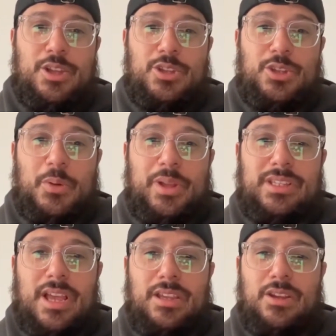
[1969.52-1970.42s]
So
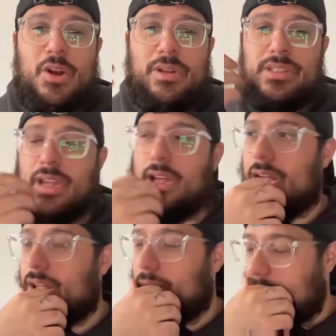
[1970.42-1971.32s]
it's like, you know,
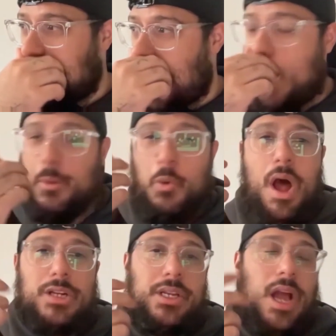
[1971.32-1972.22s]
I'm a
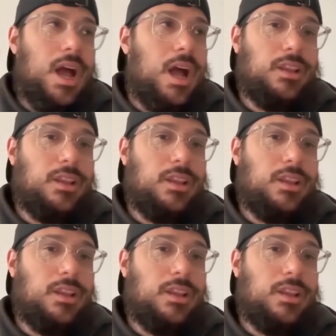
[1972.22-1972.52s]
watch guy.